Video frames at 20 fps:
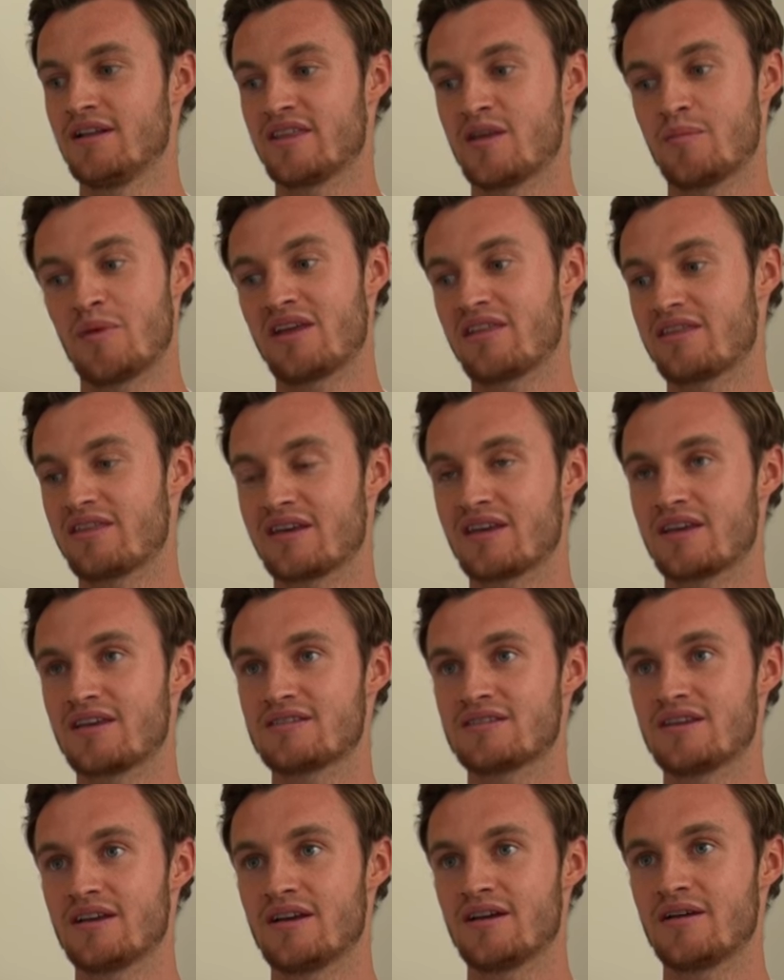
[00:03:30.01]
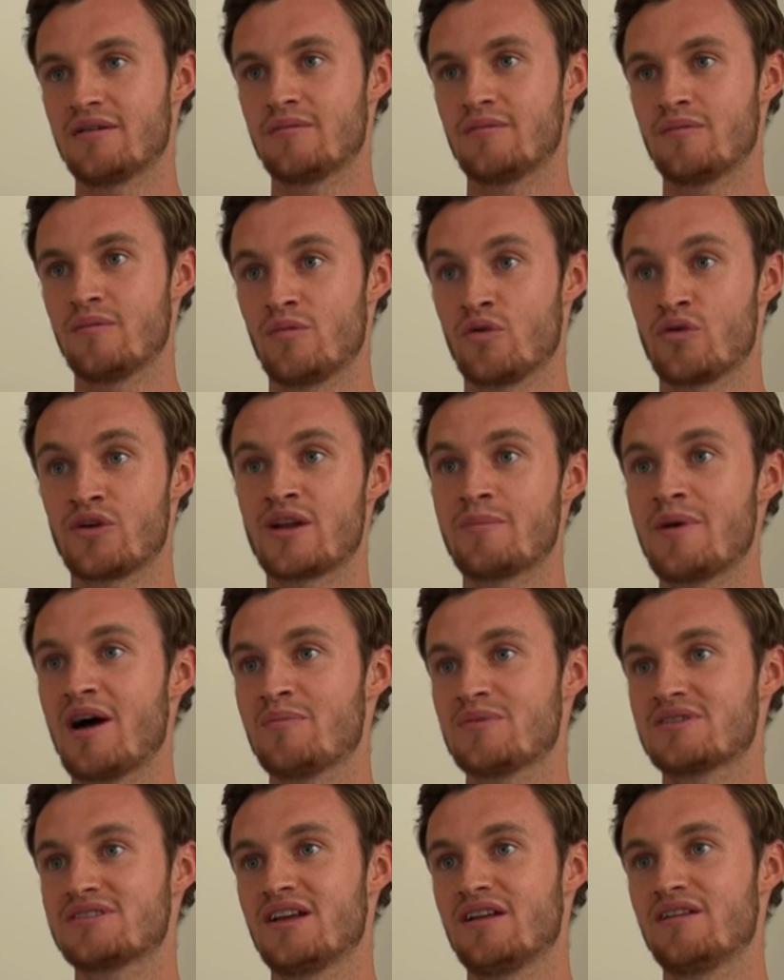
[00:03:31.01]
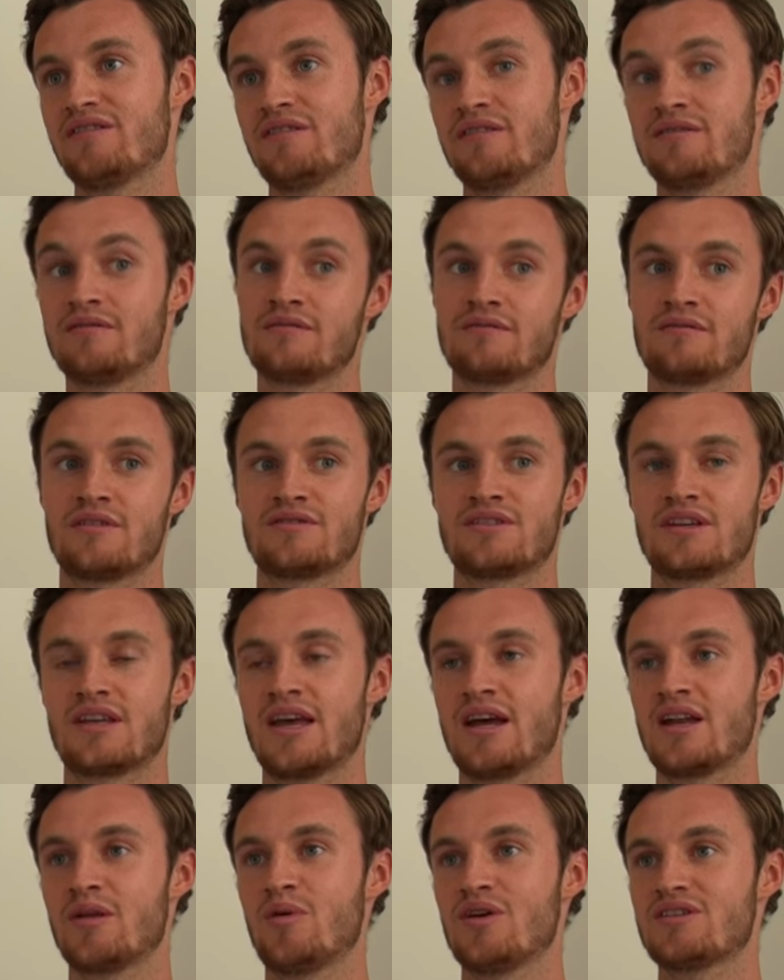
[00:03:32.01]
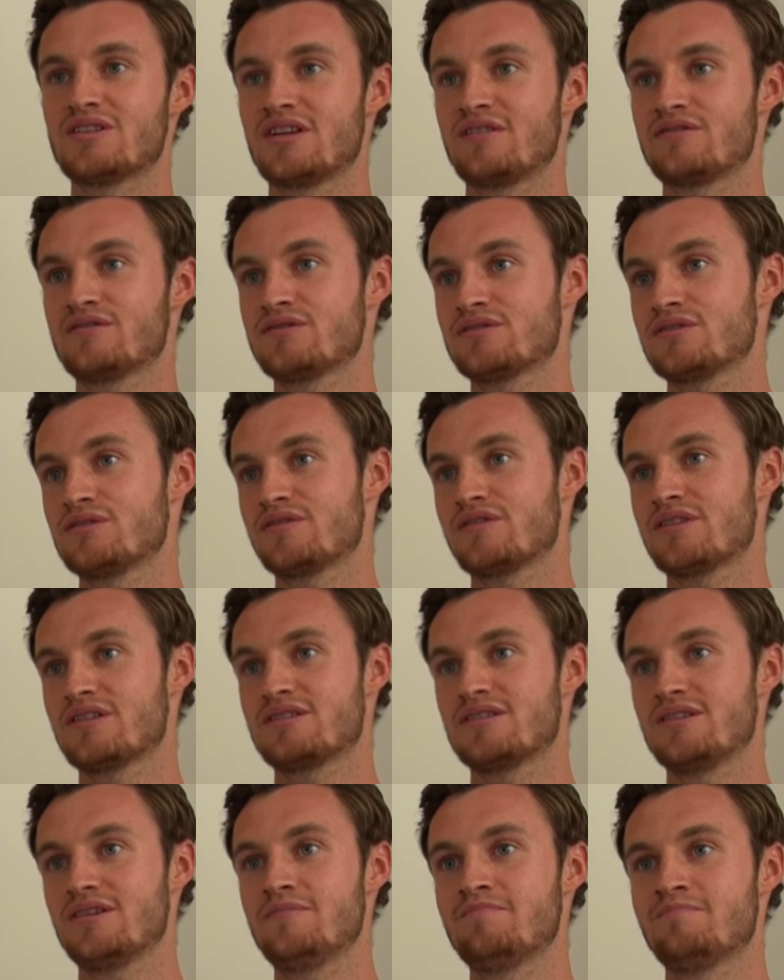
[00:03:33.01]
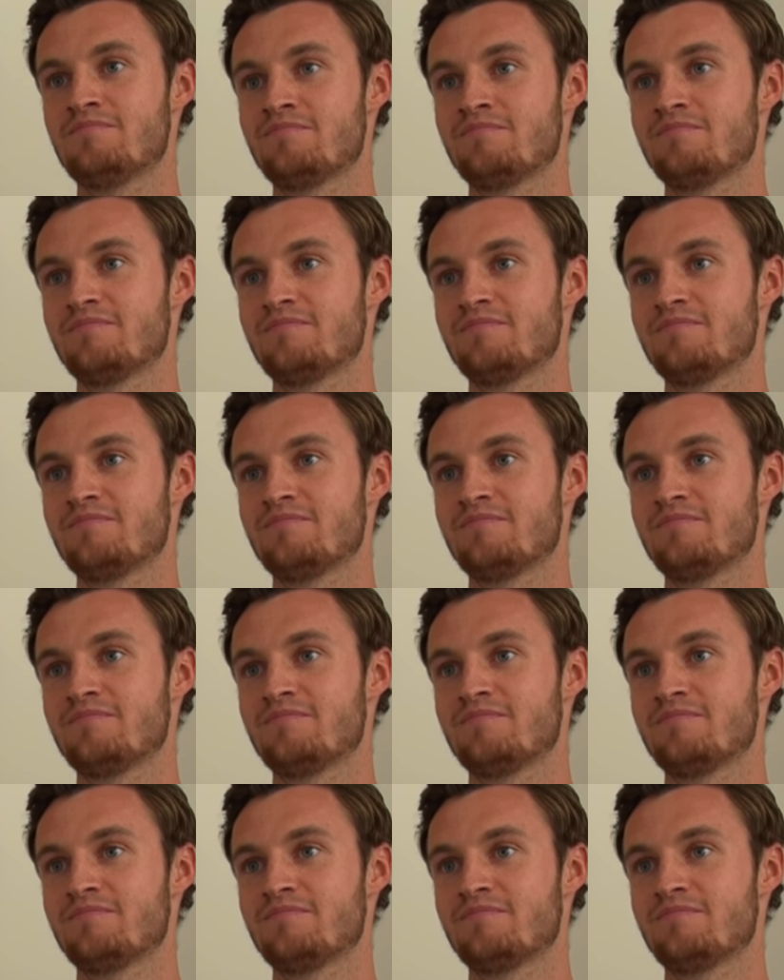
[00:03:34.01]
the main thing is worrying about myself and obviously getting a positive result for the team.